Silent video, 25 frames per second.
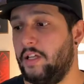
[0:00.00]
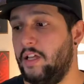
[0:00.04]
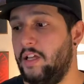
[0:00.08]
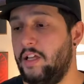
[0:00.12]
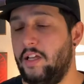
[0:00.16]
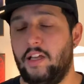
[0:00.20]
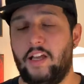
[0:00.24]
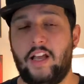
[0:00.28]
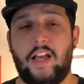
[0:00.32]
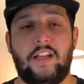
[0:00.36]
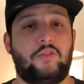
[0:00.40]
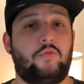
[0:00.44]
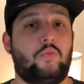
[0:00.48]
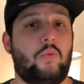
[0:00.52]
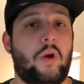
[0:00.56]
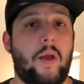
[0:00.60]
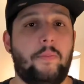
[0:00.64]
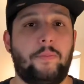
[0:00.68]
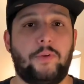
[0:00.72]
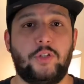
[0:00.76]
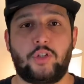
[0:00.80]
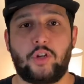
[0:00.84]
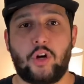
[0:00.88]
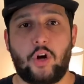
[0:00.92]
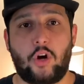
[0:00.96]
has
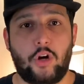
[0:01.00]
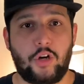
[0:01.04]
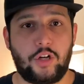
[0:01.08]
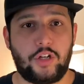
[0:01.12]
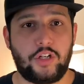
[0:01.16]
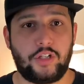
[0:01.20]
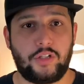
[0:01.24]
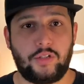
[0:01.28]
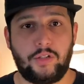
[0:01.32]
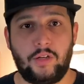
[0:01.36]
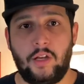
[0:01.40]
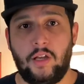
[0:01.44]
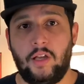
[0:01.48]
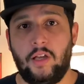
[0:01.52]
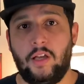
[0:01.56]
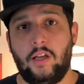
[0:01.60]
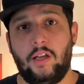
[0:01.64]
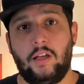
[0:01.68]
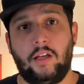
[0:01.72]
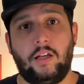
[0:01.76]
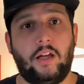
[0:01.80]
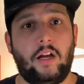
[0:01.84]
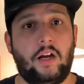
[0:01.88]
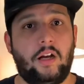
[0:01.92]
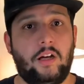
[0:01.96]
rapid charge
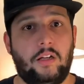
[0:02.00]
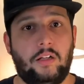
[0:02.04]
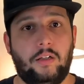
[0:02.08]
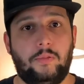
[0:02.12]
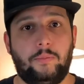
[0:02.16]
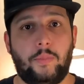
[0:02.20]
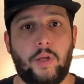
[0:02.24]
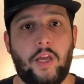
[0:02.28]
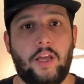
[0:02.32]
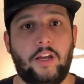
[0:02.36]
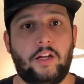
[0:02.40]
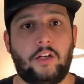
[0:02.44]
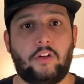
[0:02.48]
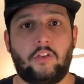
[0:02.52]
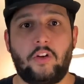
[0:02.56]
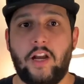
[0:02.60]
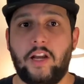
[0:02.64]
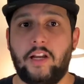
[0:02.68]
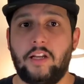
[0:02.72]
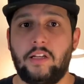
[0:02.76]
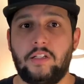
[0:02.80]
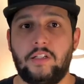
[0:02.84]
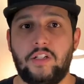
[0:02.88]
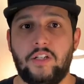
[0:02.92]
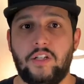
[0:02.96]

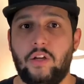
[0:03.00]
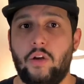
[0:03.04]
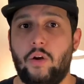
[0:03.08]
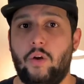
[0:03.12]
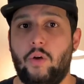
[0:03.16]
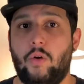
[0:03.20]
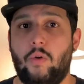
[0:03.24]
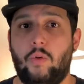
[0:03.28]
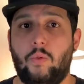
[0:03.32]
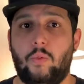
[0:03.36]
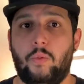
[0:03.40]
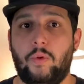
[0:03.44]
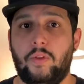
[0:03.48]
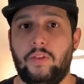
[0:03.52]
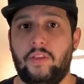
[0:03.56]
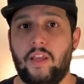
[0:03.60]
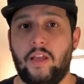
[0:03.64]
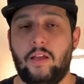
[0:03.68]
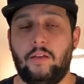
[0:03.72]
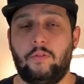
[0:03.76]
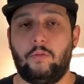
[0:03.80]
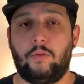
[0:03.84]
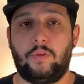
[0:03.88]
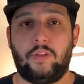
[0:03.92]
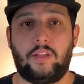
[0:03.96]
integrated. So
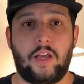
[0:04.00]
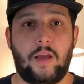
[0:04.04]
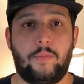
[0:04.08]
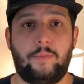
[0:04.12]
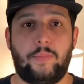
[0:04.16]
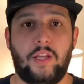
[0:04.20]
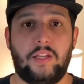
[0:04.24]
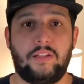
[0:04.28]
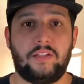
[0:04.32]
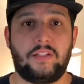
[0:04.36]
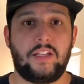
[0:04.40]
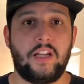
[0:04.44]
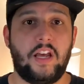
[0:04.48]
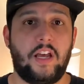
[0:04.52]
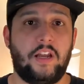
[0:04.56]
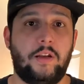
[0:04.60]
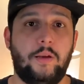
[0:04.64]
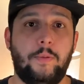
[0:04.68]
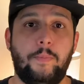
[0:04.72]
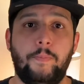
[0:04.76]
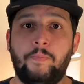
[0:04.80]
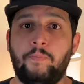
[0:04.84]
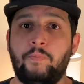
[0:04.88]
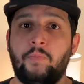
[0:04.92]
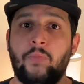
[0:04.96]
with that being said,
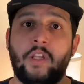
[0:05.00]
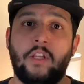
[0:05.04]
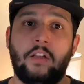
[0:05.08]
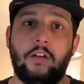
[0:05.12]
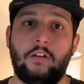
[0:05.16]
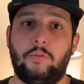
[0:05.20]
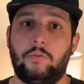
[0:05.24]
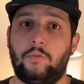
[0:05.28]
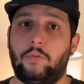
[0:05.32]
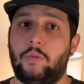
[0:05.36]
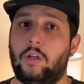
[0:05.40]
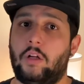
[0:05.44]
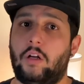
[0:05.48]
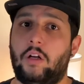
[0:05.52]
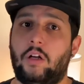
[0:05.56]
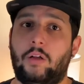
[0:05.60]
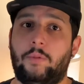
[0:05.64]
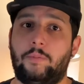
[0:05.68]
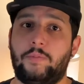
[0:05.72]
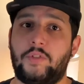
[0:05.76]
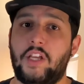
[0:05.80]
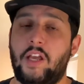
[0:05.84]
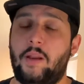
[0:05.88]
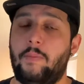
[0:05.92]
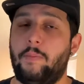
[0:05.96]

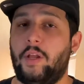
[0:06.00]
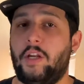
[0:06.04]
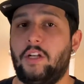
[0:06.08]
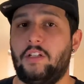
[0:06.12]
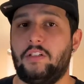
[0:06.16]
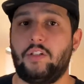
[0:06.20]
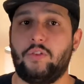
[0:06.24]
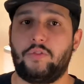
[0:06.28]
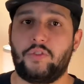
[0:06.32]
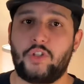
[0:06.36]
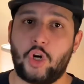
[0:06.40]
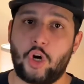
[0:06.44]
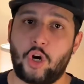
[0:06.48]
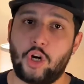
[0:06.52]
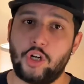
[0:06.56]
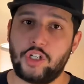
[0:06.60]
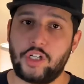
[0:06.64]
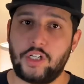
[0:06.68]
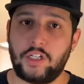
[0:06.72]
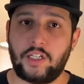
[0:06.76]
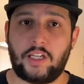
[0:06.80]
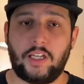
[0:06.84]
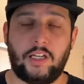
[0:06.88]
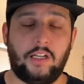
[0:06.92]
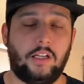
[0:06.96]
10 minutes of
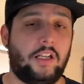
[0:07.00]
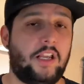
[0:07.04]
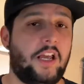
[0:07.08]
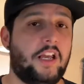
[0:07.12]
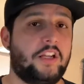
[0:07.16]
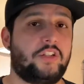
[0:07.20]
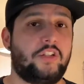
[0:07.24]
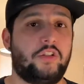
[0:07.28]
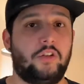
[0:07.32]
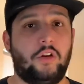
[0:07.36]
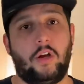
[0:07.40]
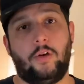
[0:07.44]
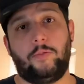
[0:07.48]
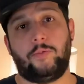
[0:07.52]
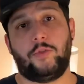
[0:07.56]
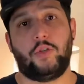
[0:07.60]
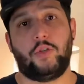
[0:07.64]
charging can last you up to